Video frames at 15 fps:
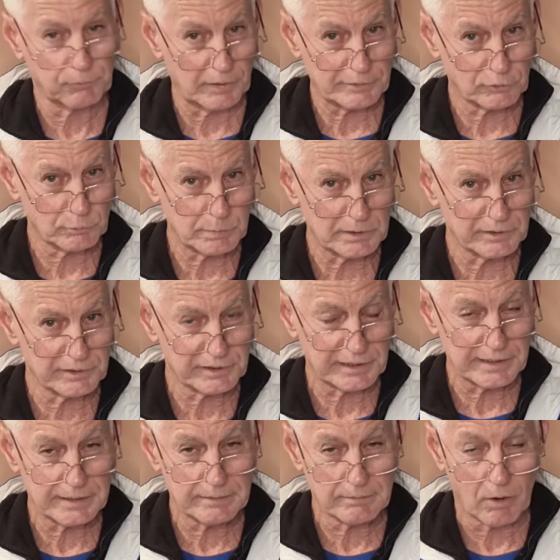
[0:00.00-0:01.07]
your
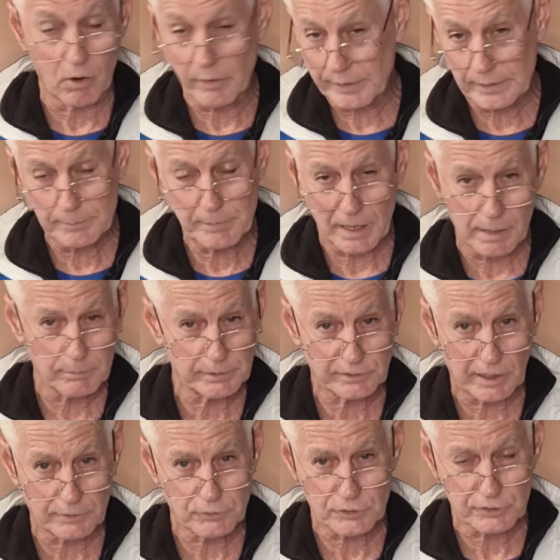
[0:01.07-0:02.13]
flexibility, i.e. be able to
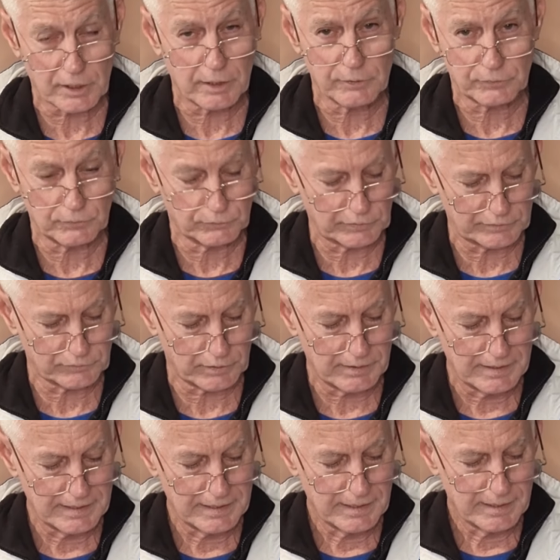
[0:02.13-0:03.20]
touch your toes, etc.,
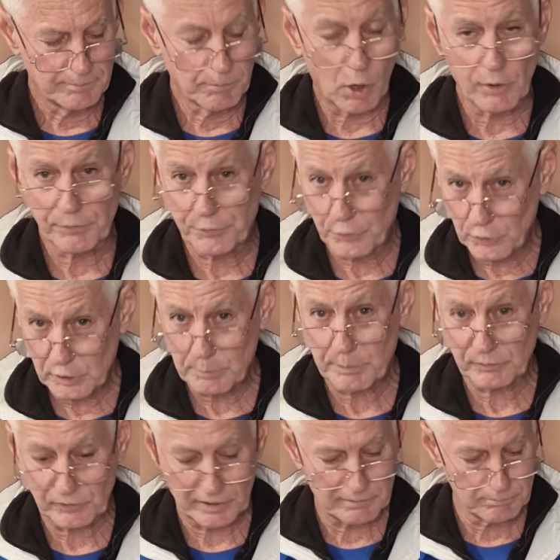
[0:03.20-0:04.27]
by
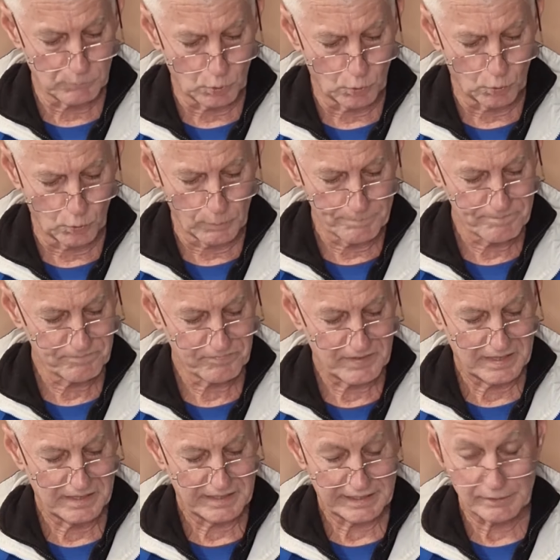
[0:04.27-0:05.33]
30% more
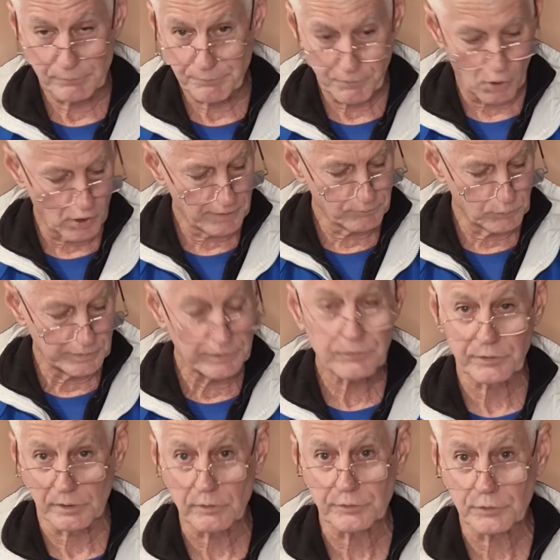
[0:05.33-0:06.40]
in 5
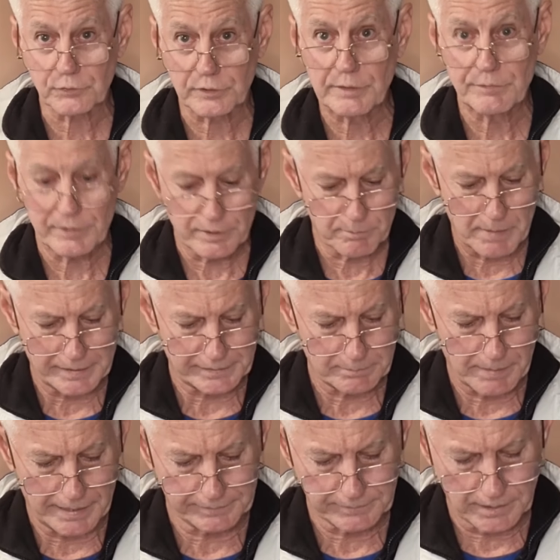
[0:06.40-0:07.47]
weeks, and I'll just give you your money
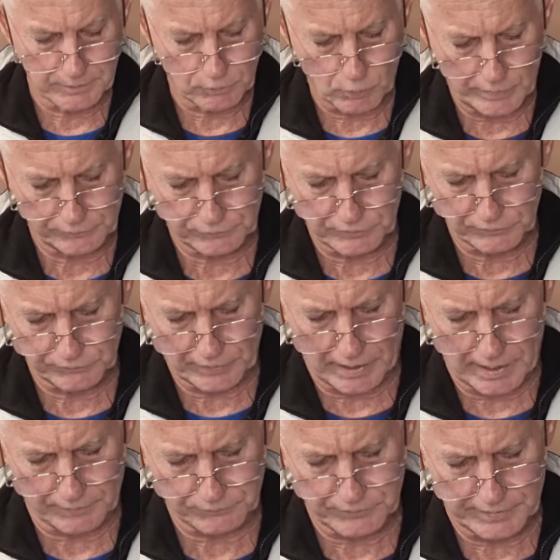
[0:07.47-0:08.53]
back, no questions
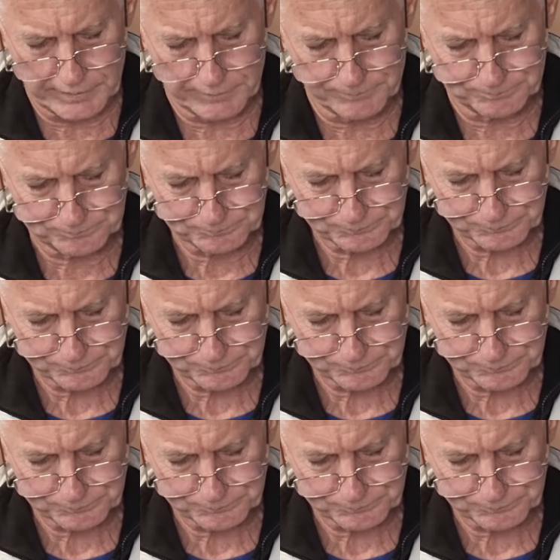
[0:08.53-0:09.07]
asked. Now,